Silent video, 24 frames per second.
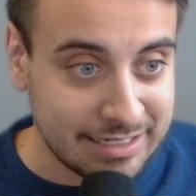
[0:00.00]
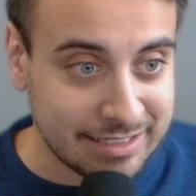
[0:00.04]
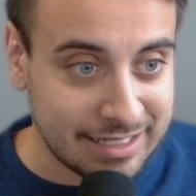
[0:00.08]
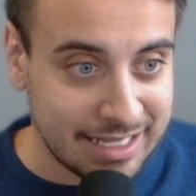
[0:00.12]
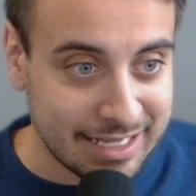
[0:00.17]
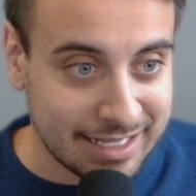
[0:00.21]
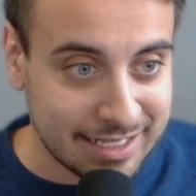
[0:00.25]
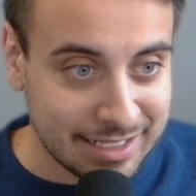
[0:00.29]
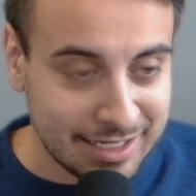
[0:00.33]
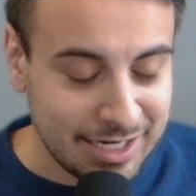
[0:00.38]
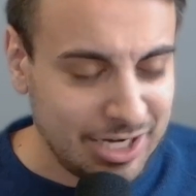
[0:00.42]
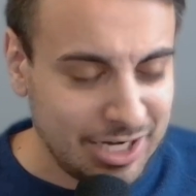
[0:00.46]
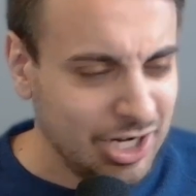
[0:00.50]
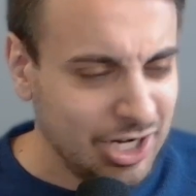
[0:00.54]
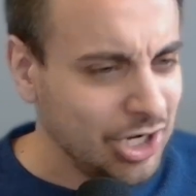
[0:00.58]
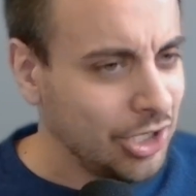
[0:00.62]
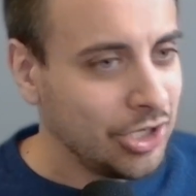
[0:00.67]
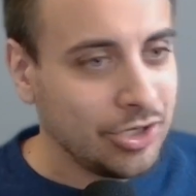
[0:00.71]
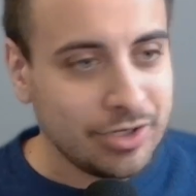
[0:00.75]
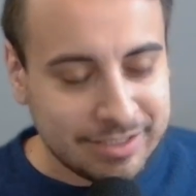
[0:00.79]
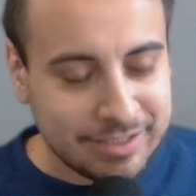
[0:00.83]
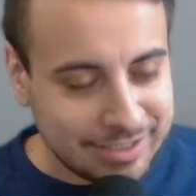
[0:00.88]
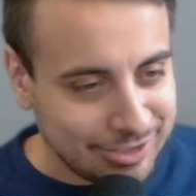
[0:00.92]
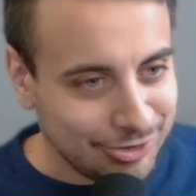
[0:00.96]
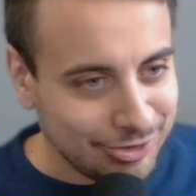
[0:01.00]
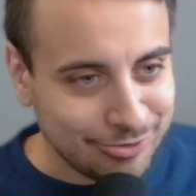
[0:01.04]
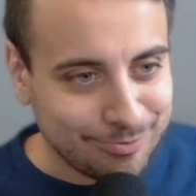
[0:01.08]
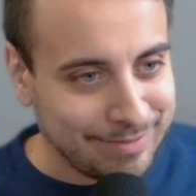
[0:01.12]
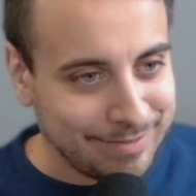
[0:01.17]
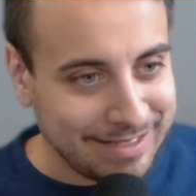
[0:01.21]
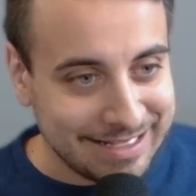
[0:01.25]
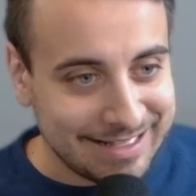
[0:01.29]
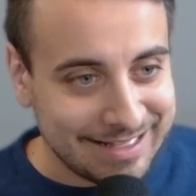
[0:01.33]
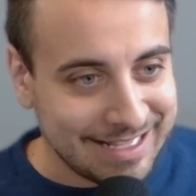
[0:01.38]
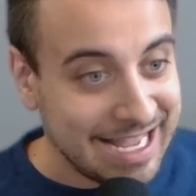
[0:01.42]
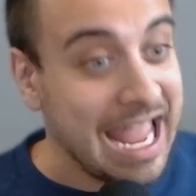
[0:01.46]
Like being
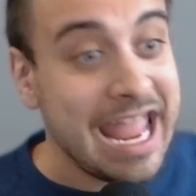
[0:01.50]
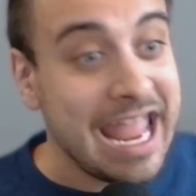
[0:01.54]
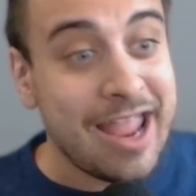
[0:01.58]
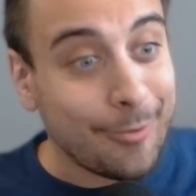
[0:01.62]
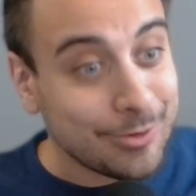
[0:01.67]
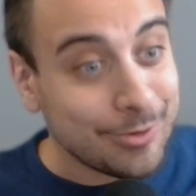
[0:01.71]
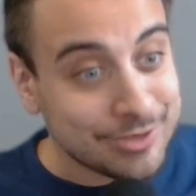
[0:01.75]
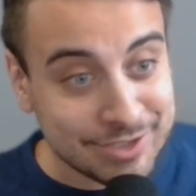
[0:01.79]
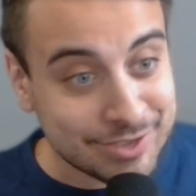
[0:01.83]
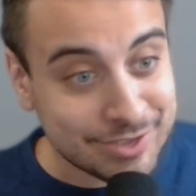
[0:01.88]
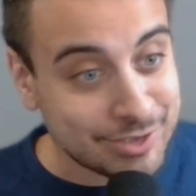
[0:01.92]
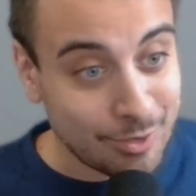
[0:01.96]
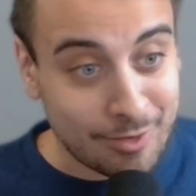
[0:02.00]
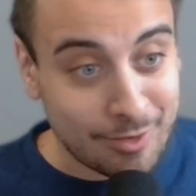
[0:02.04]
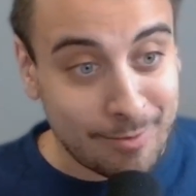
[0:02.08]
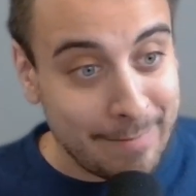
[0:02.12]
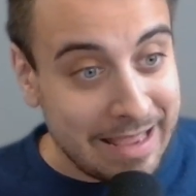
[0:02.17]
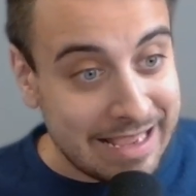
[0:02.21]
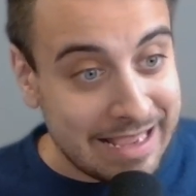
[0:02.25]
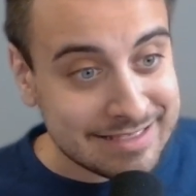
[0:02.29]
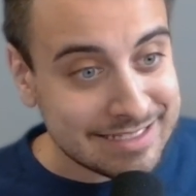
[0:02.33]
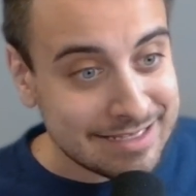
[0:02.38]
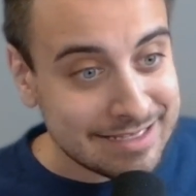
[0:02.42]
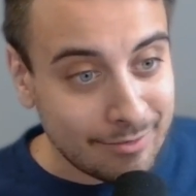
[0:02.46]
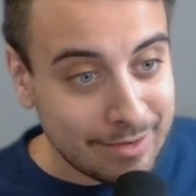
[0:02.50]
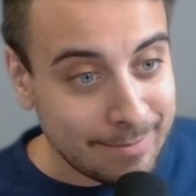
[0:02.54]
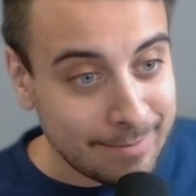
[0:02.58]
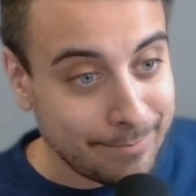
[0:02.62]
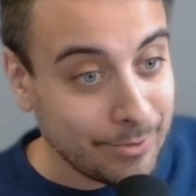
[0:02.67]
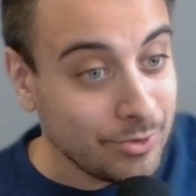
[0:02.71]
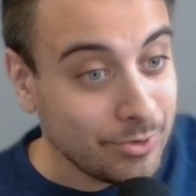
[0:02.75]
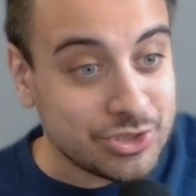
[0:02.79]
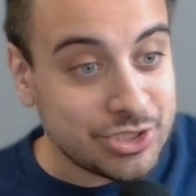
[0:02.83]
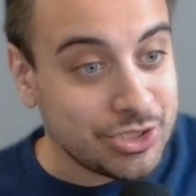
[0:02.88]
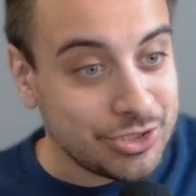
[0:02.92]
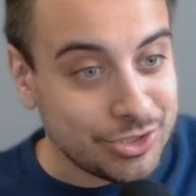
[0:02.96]
like, hey, wasn't it so amazing how we
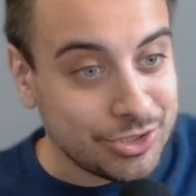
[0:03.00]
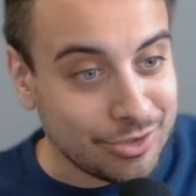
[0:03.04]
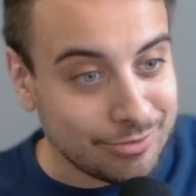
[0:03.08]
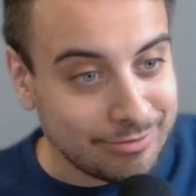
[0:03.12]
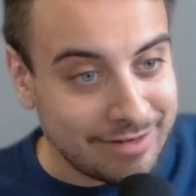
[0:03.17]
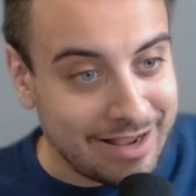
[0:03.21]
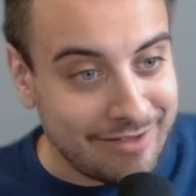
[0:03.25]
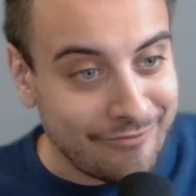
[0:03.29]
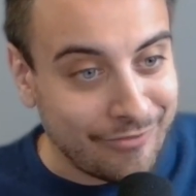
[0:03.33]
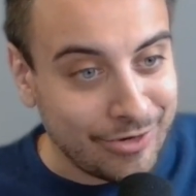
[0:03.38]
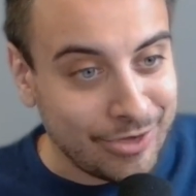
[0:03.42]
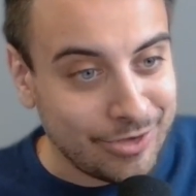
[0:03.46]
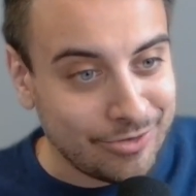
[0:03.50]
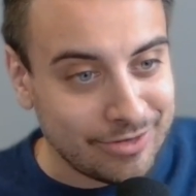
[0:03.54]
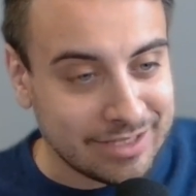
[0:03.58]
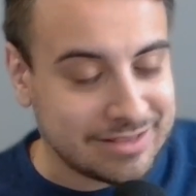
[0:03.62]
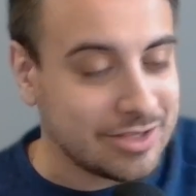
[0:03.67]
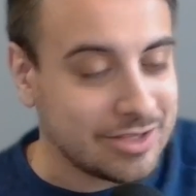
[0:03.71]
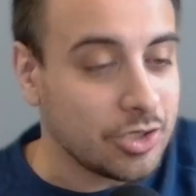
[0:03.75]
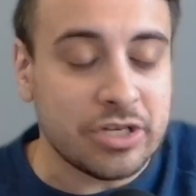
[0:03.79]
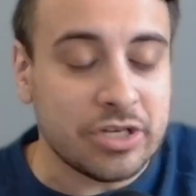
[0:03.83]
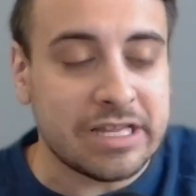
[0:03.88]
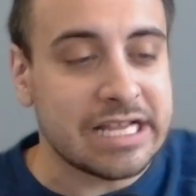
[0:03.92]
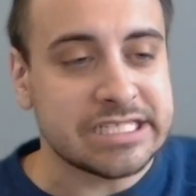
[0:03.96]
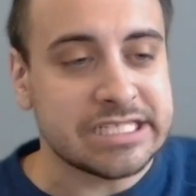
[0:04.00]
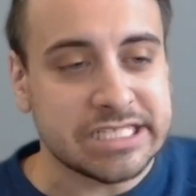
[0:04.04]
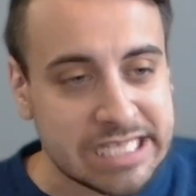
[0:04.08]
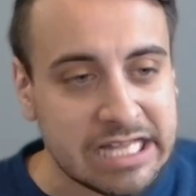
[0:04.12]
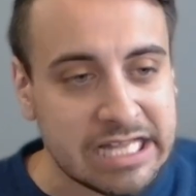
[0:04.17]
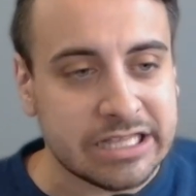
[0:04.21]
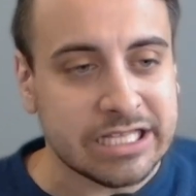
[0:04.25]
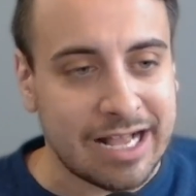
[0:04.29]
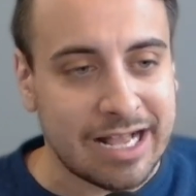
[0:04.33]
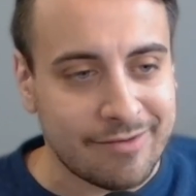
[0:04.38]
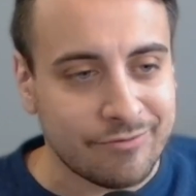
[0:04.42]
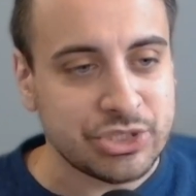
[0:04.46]
boosted your revenue? Like that's just not the
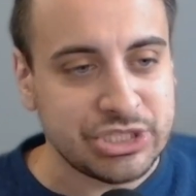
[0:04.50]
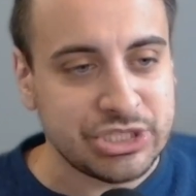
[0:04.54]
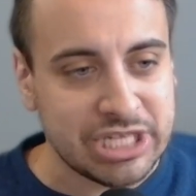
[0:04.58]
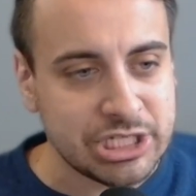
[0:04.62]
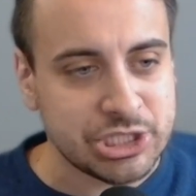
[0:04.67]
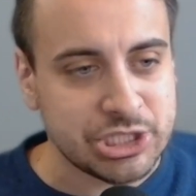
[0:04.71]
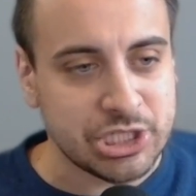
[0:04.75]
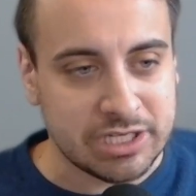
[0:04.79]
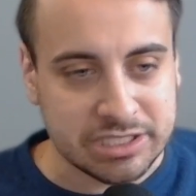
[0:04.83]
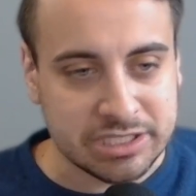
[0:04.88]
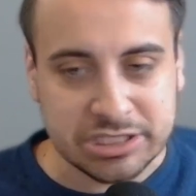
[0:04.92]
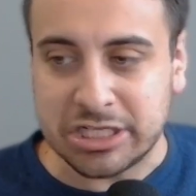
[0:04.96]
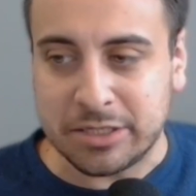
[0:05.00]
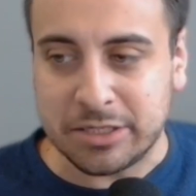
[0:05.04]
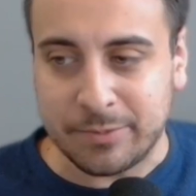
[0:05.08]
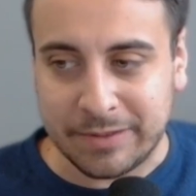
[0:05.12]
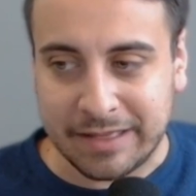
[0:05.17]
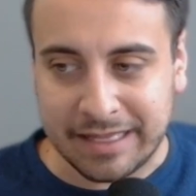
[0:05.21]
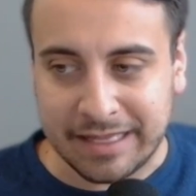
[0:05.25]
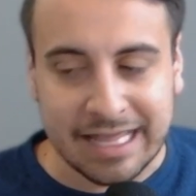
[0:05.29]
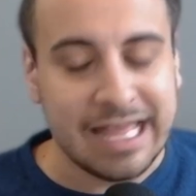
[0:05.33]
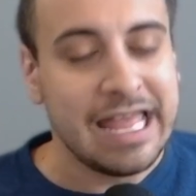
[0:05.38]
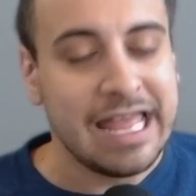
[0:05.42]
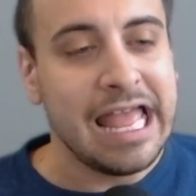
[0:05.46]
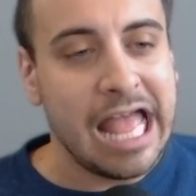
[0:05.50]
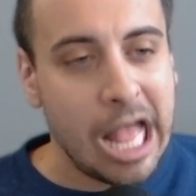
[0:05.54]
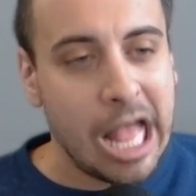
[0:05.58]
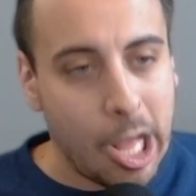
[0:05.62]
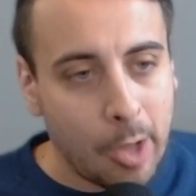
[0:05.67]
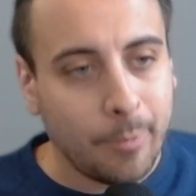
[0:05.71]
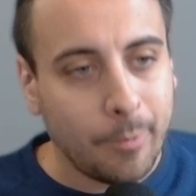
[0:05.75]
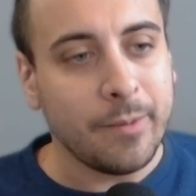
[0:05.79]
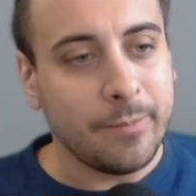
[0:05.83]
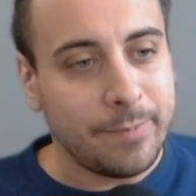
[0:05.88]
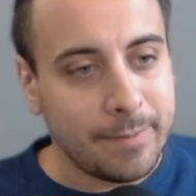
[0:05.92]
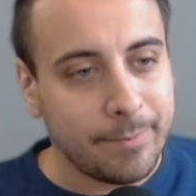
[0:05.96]
conversation. It's going to be like
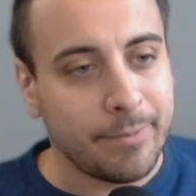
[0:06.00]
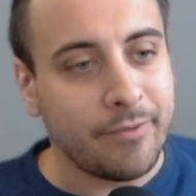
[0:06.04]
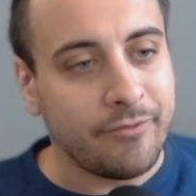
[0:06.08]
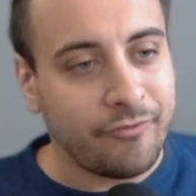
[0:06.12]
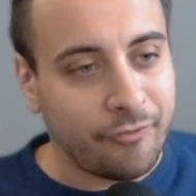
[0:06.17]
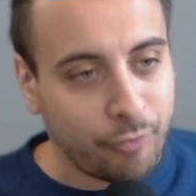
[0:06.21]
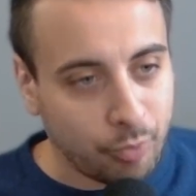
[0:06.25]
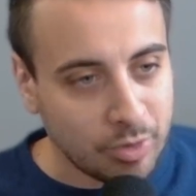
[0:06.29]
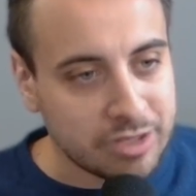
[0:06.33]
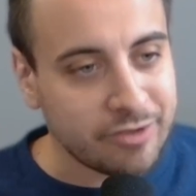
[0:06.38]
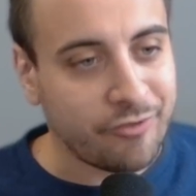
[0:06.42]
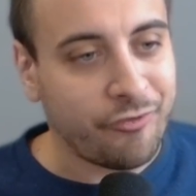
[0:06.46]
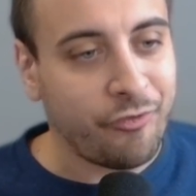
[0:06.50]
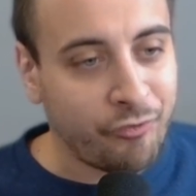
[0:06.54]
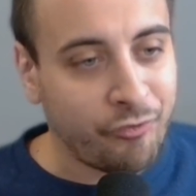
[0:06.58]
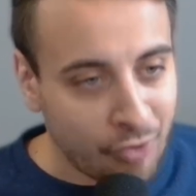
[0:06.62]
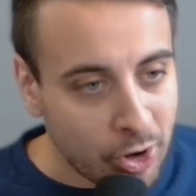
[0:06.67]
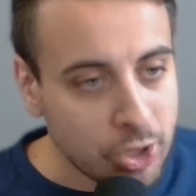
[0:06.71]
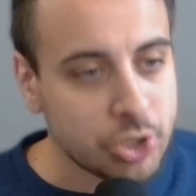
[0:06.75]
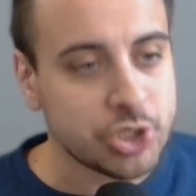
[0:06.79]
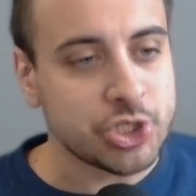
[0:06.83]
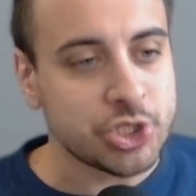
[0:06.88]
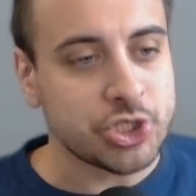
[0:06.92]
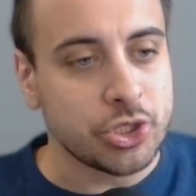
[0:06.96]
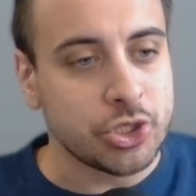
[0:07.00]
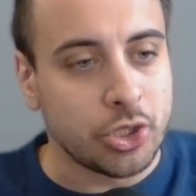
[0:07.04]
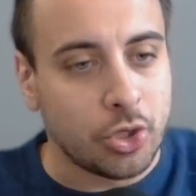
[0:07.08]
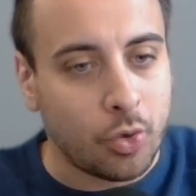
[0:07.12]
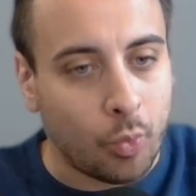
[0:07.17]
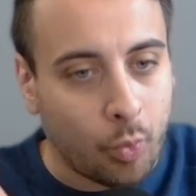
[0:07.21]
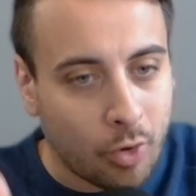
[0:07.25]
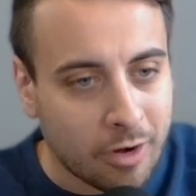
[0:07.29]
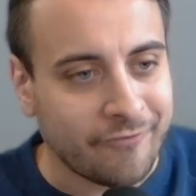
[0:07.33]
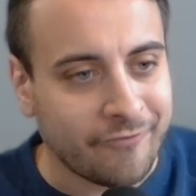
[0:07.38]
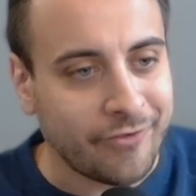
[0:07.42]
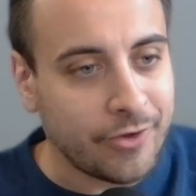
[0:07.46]
helping people with functional
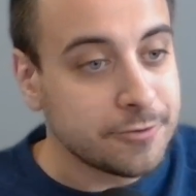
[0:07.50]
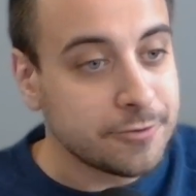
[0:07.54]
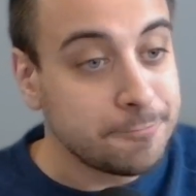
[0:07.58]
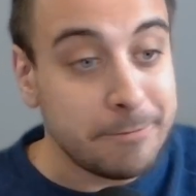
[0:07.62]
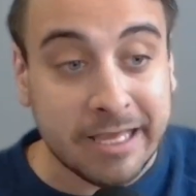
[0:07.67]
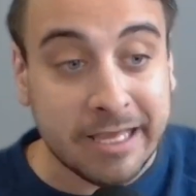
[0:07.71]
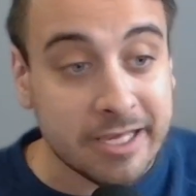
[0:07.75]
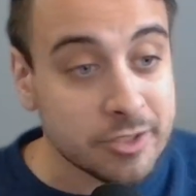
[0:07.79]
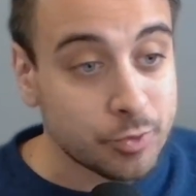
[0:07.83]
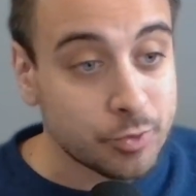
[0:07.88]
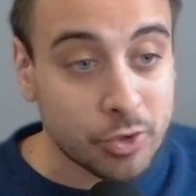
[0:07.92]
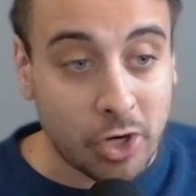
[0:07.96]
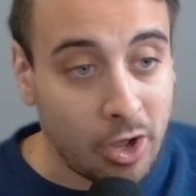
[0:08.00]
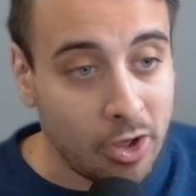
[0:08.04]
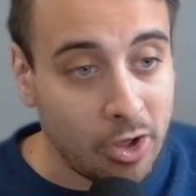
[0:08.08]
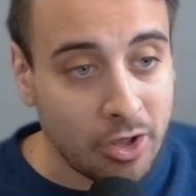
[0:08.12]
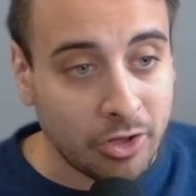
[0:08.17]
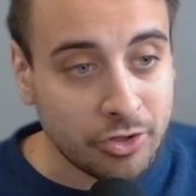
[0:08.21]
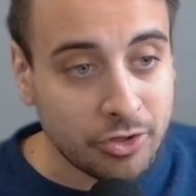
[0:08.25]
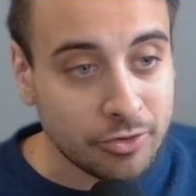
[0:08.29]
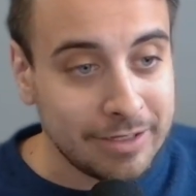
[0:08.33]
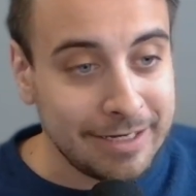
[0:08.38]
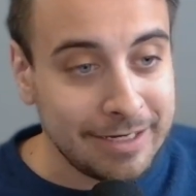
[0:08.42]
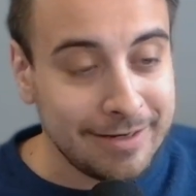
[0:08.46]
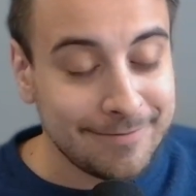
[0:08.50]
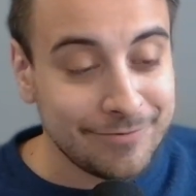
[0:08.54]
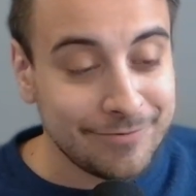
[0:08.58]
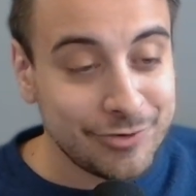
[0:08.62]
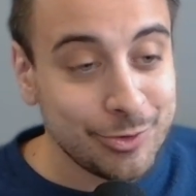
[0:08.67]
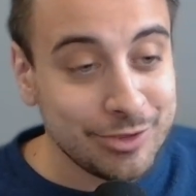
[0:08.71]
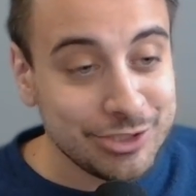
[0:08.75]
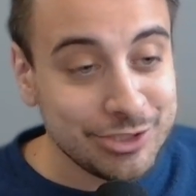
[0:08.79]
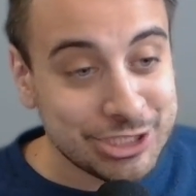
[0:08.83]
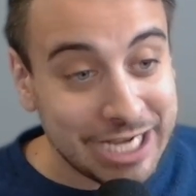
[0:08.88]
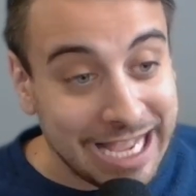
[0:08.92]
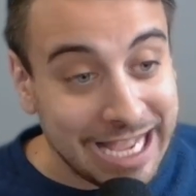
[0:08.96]
workflows because we're all
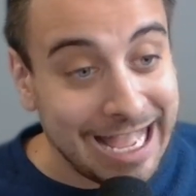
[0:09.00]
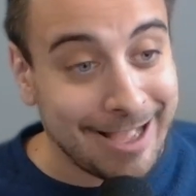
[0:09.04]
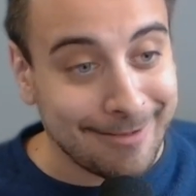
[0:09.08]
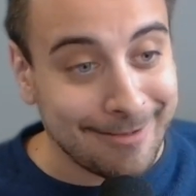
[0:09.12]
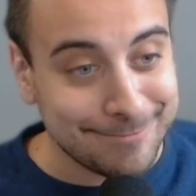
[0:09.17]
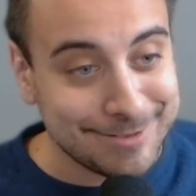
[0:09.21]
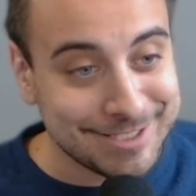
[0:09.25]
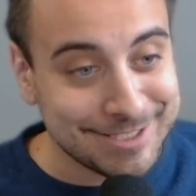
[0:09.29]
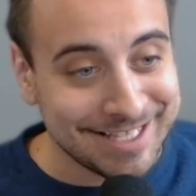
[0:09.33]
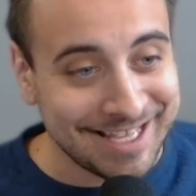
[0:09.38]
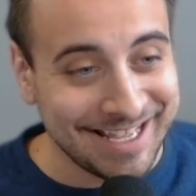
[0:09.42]
doing jobs.